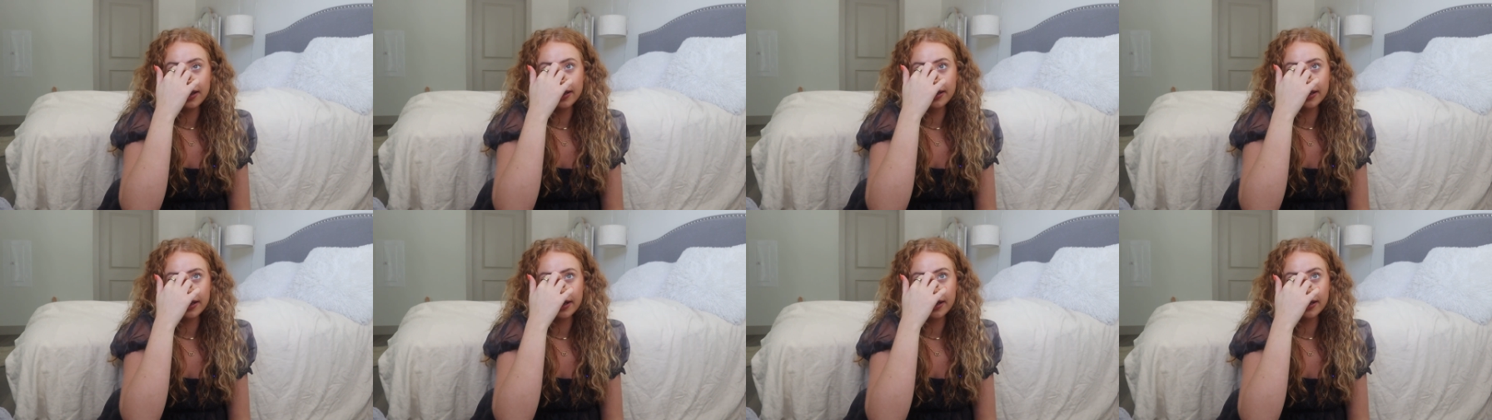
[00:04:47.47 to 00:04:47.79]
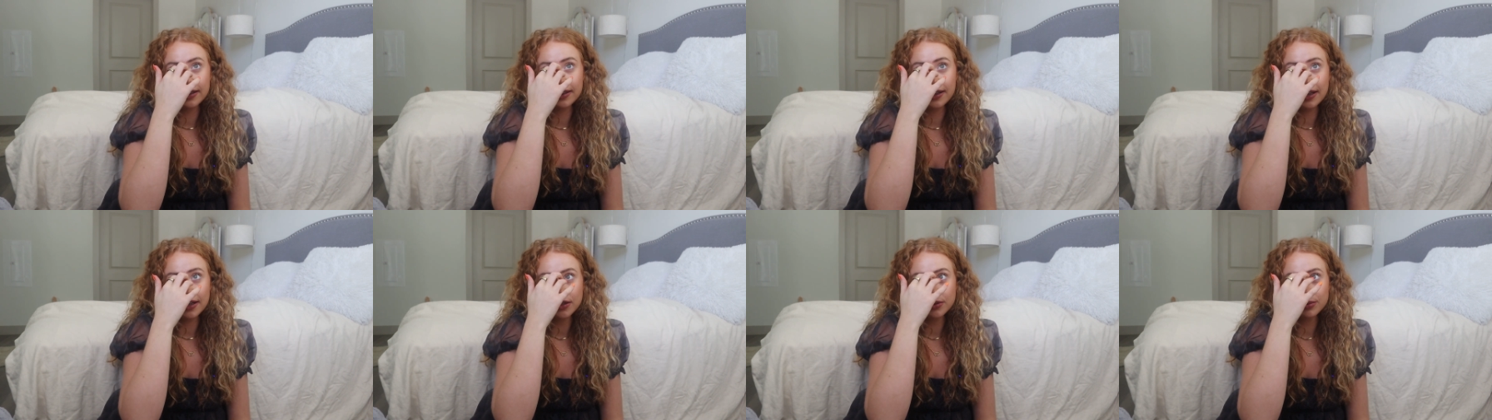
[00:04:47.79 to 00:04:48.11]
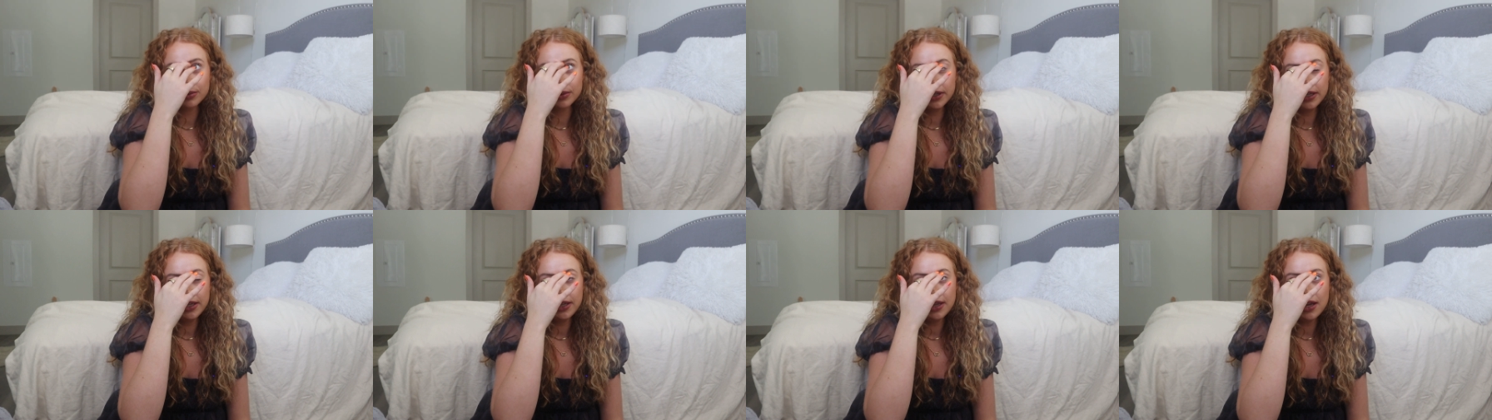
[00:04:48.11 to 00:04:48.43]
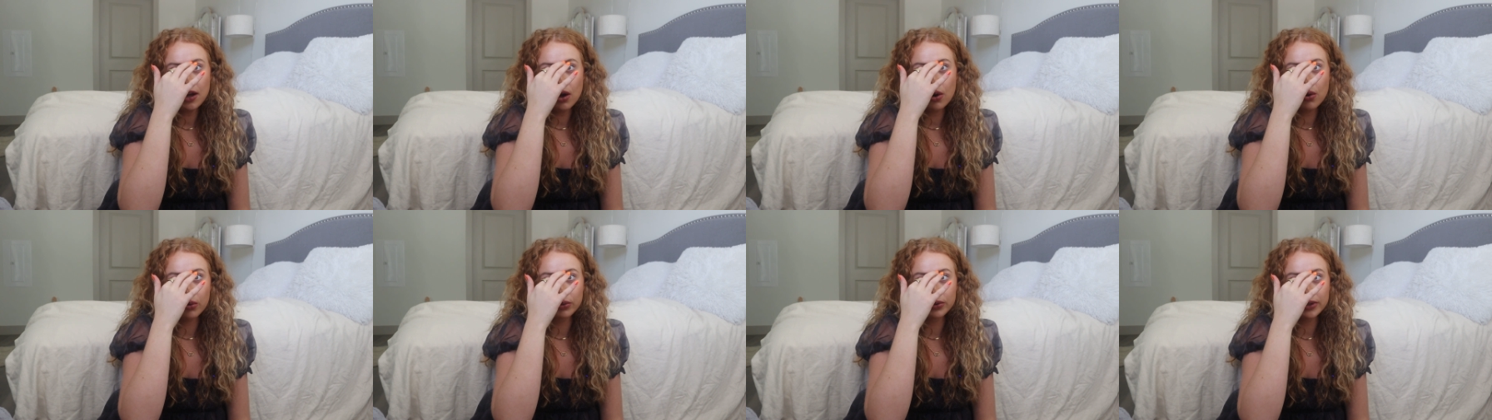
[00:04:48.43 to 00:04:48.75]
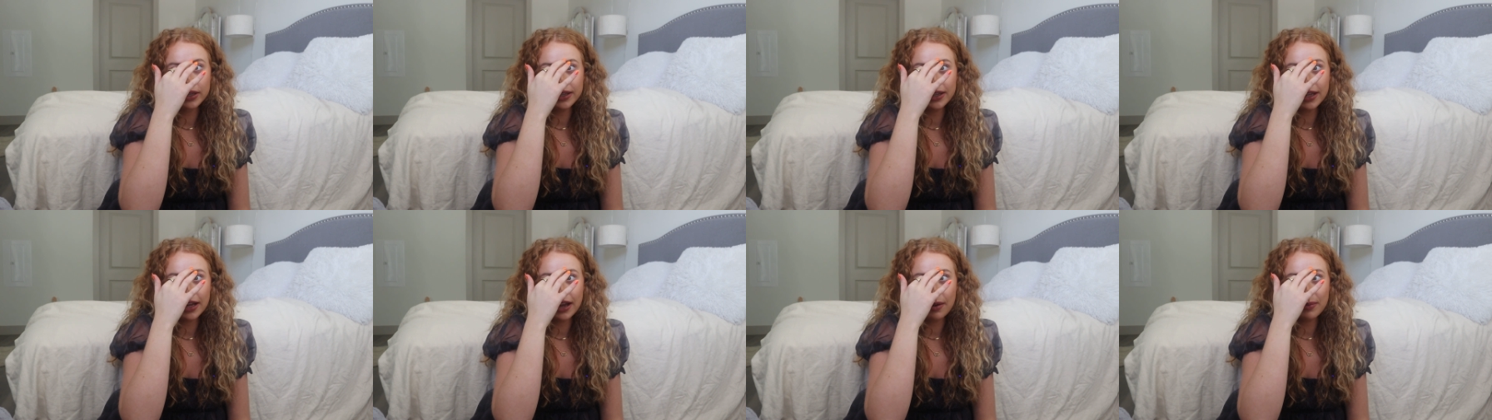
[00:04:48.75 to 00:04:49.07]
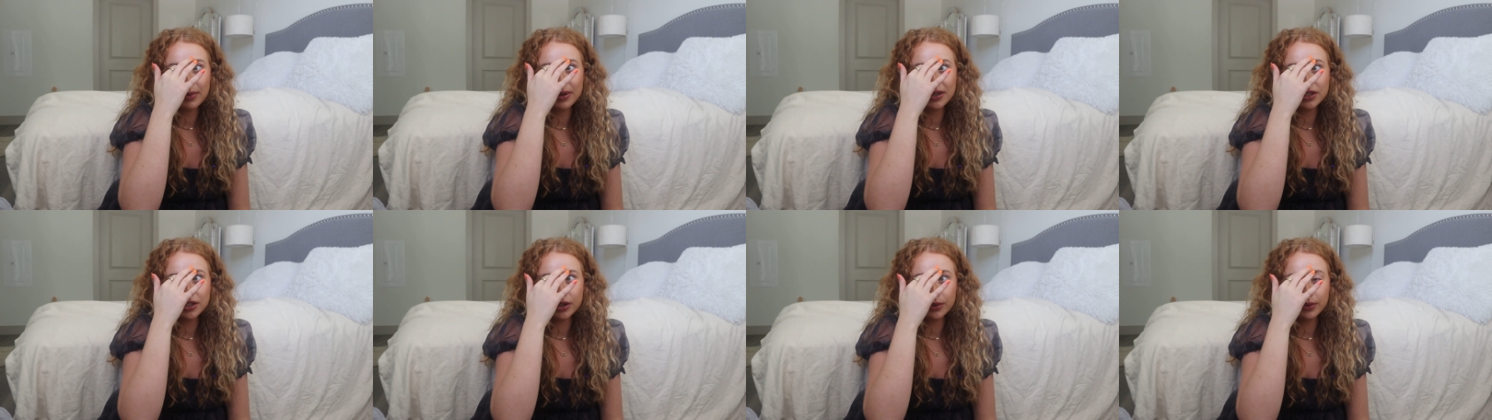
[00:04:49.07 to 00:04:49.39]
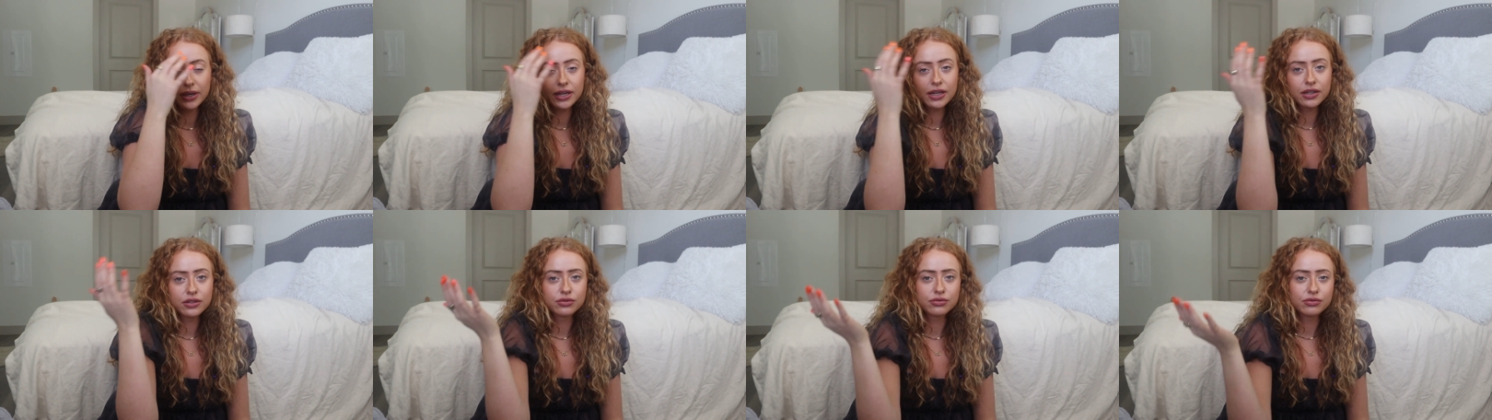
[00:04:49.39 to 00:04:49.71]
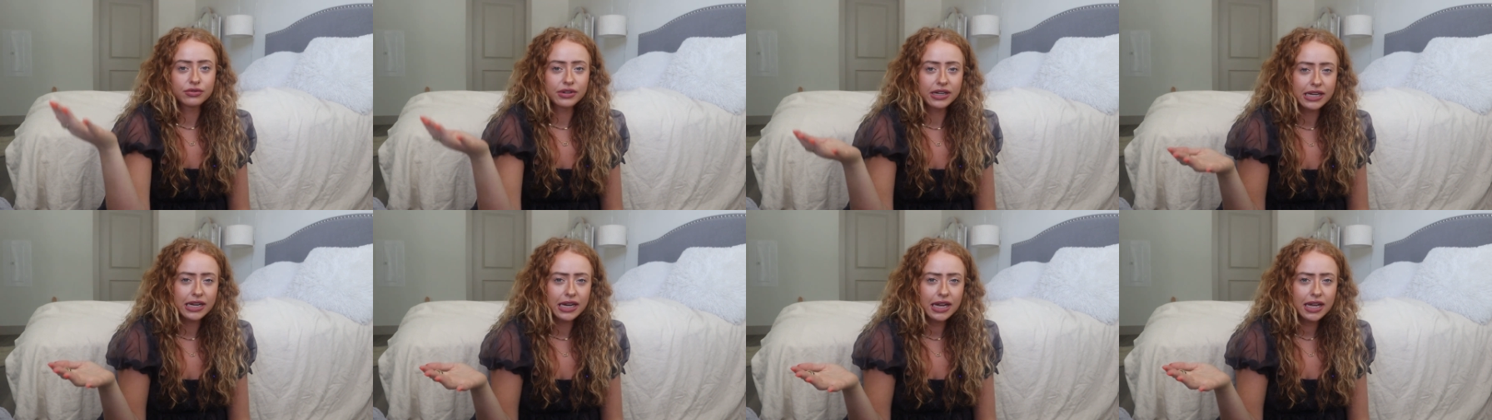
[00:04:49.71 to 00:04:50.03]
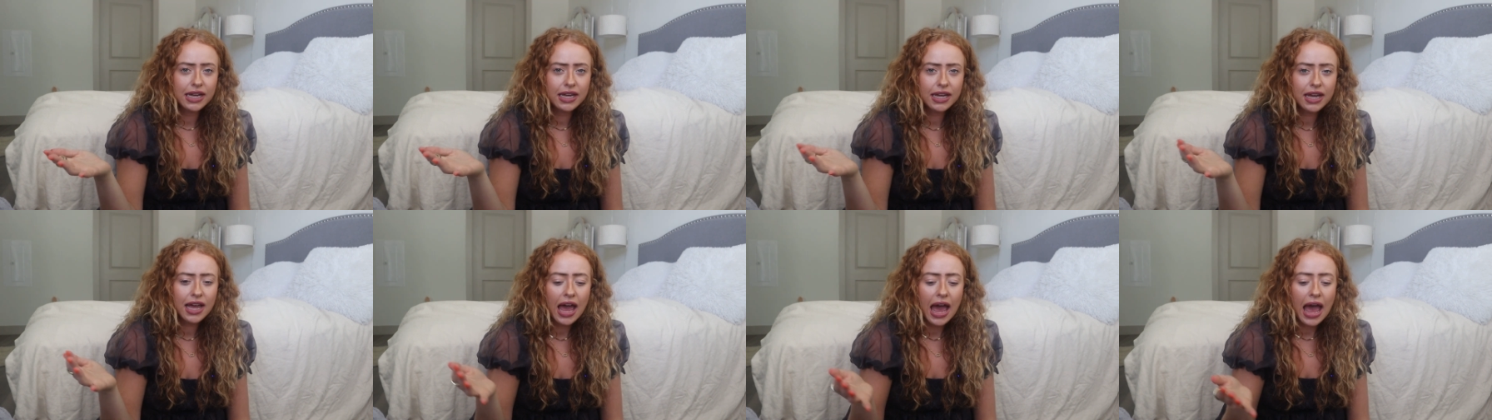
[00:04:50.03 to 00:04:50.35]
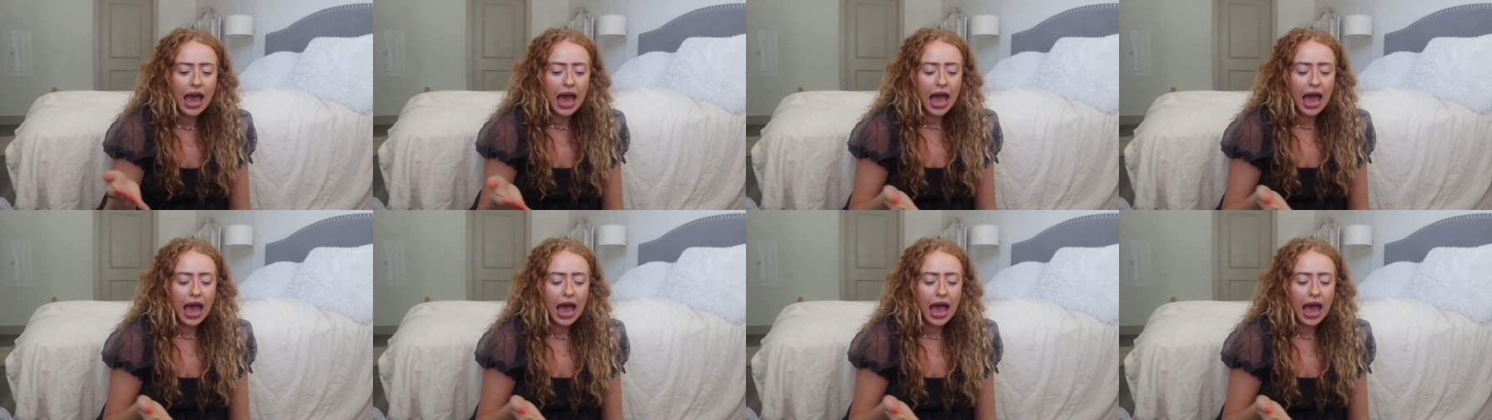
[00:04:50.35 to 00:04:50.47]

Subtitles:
And that's really the only thing I've been doing is reading.